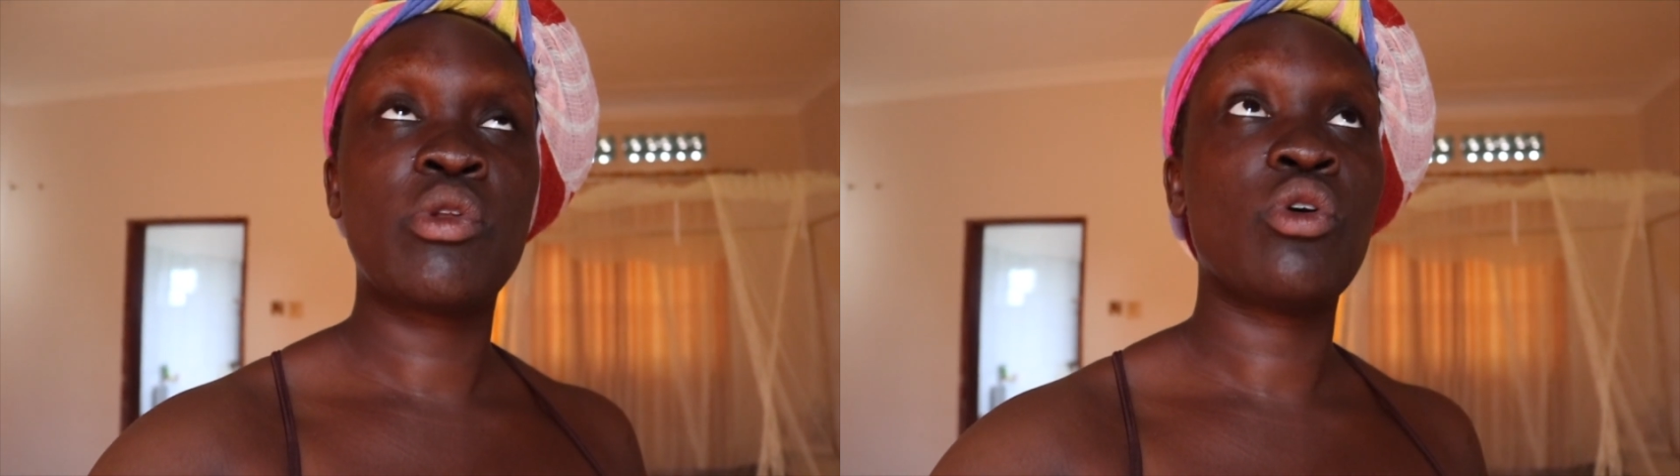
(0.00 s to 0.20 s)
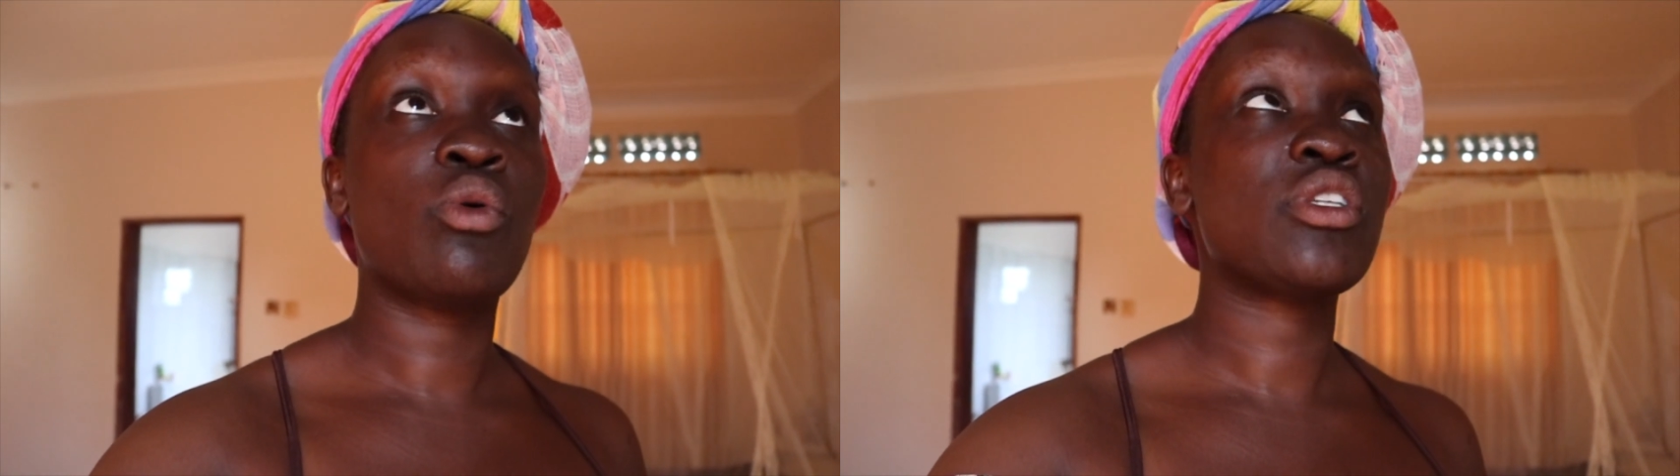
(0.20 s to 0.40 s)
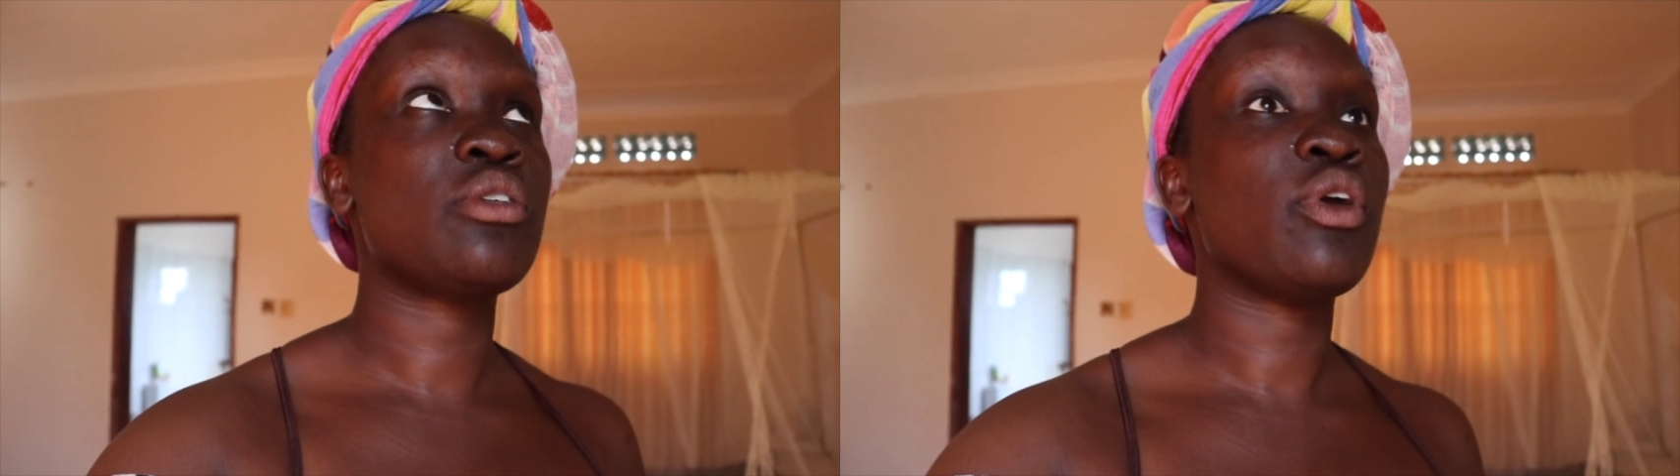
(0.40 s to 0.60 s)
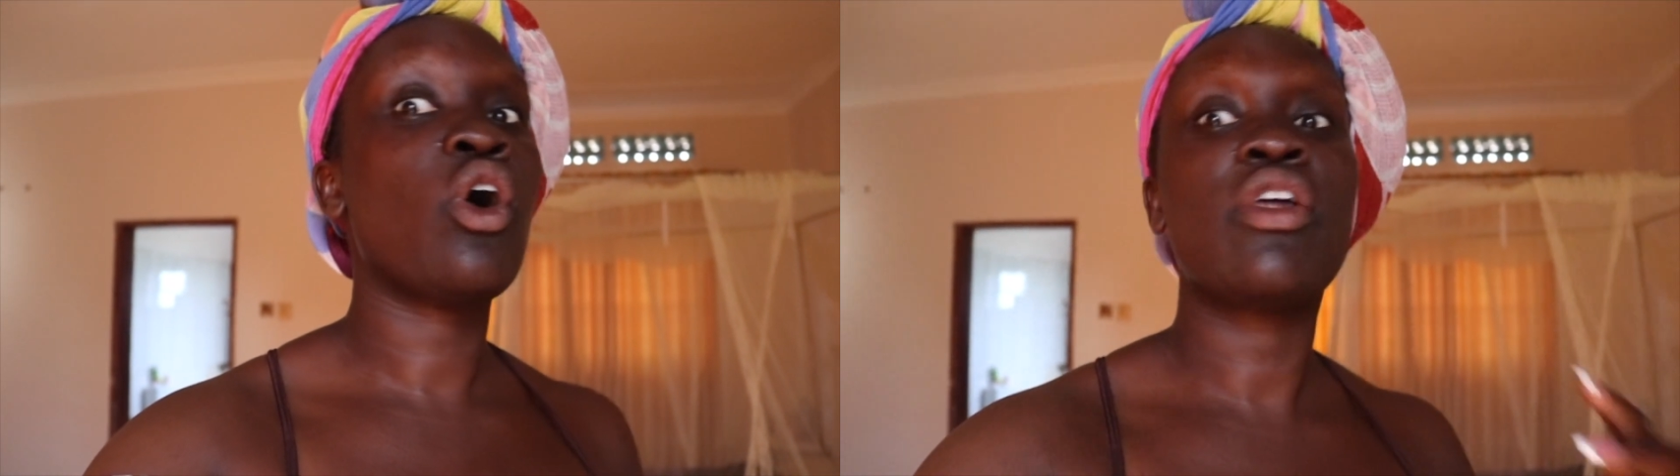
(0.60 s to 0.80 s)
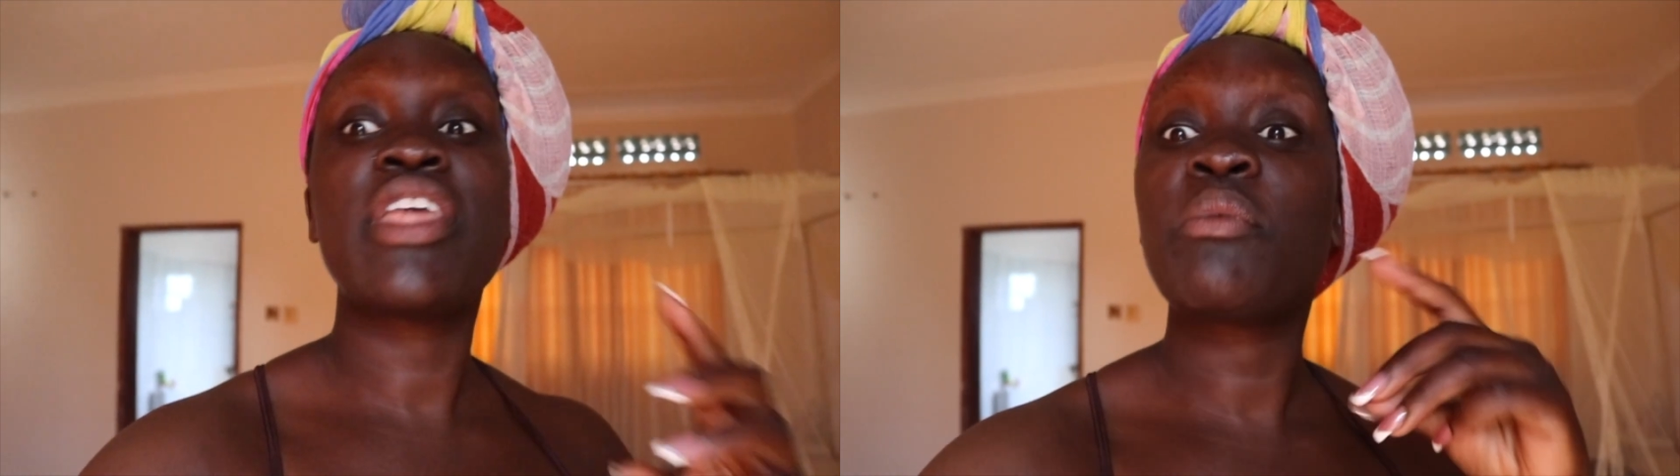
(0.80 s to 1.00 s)

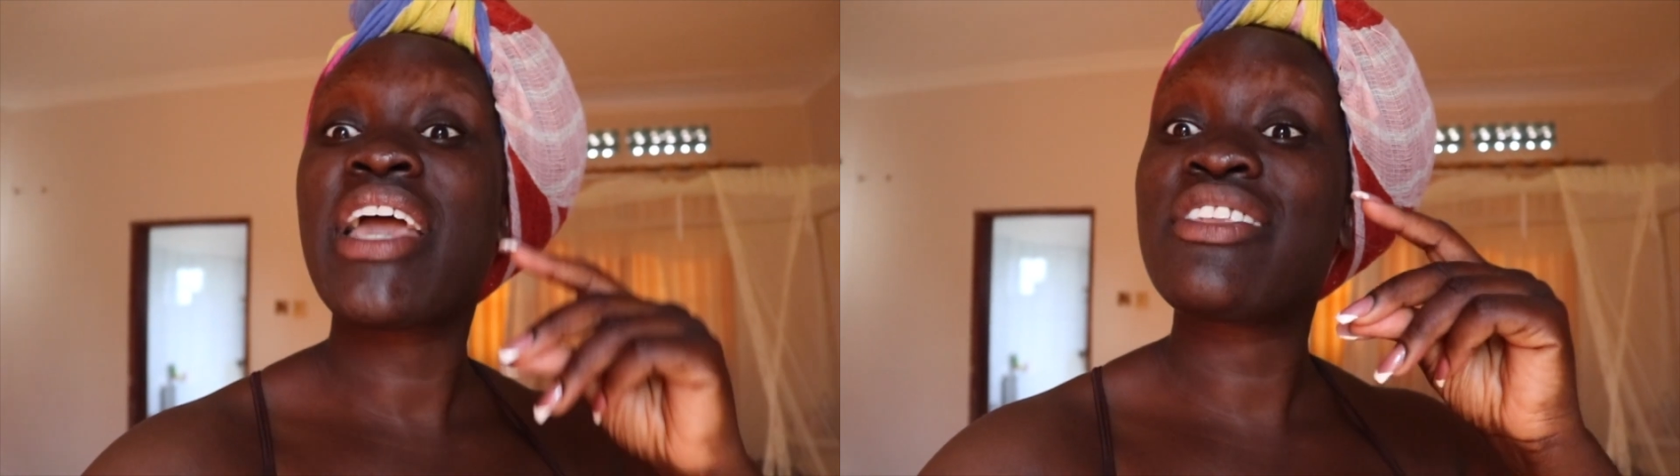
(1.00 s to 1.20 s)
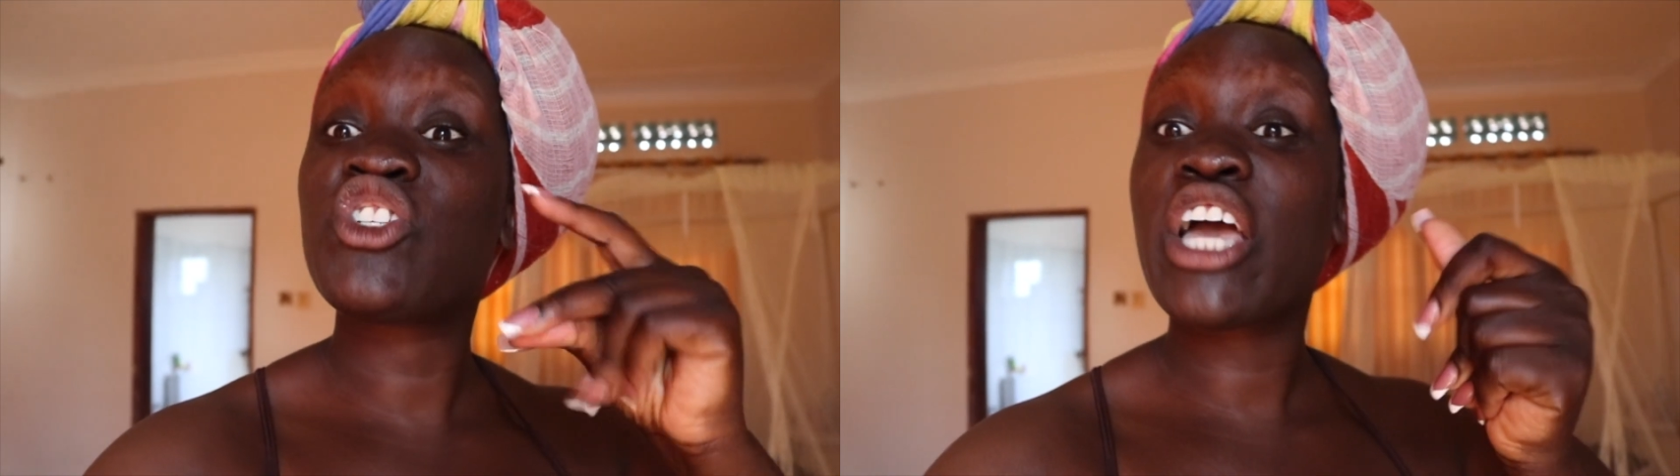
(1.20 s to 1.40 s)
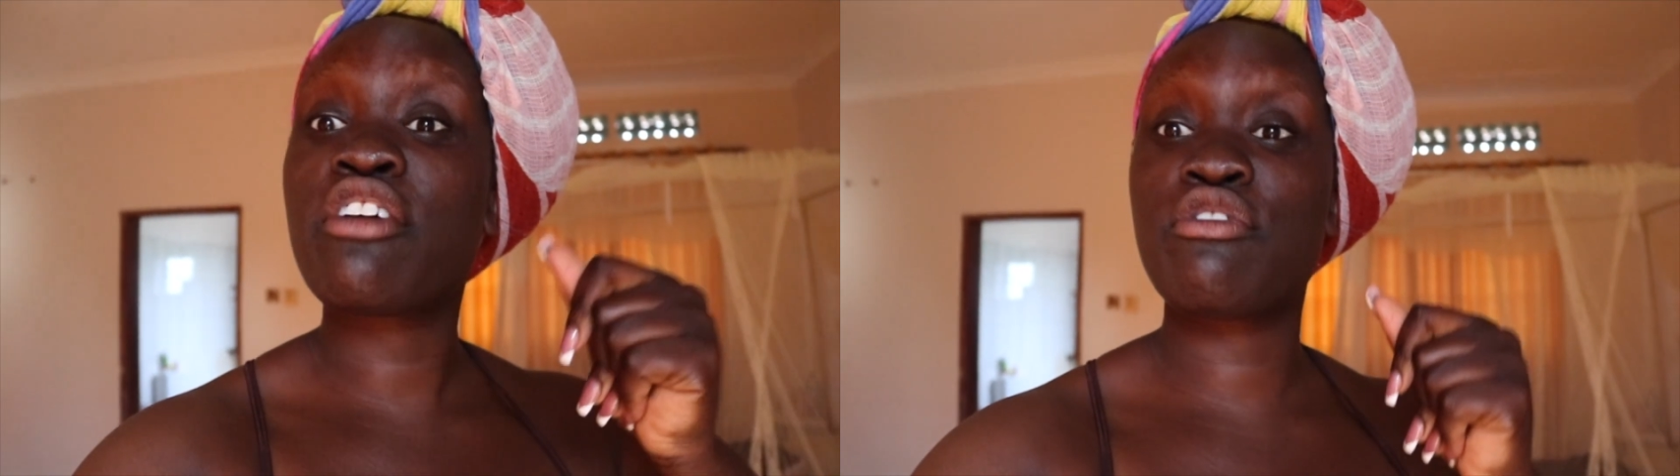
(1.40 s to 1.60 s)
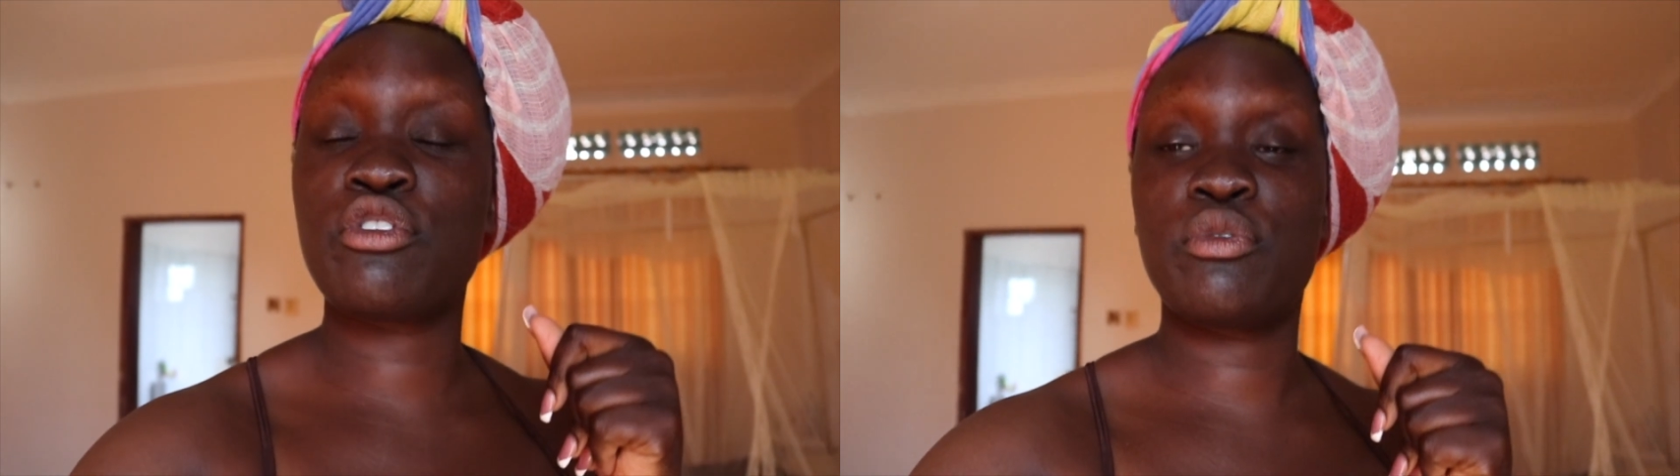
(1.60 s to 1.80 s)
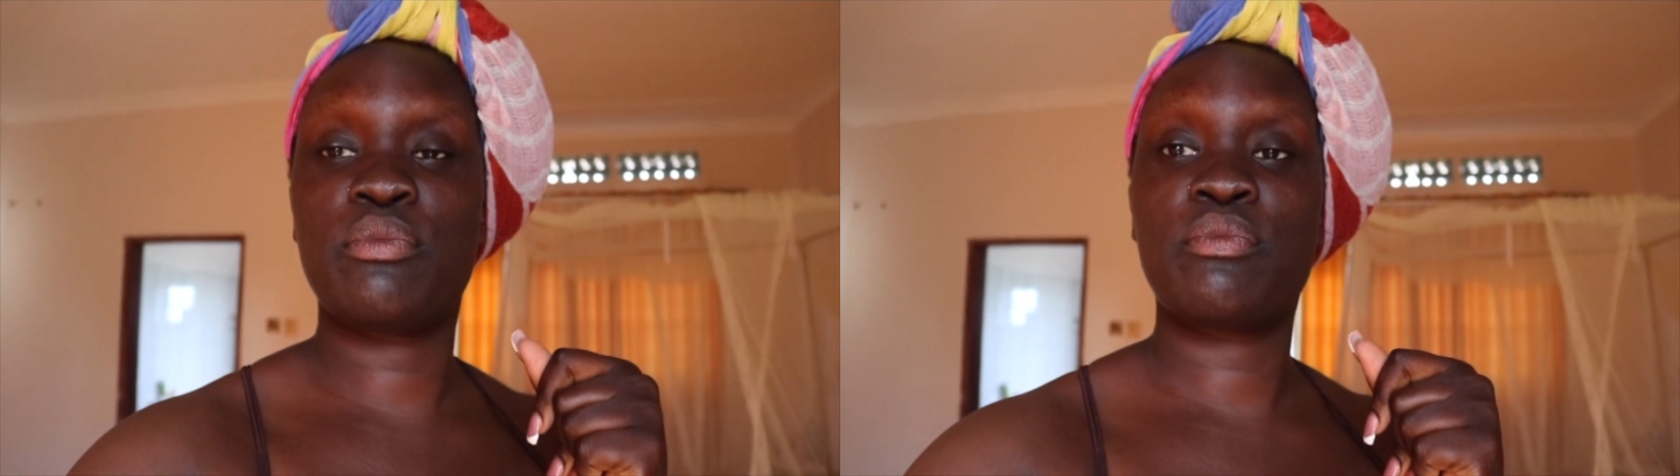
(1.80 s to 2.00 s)
Then we had jackfruit.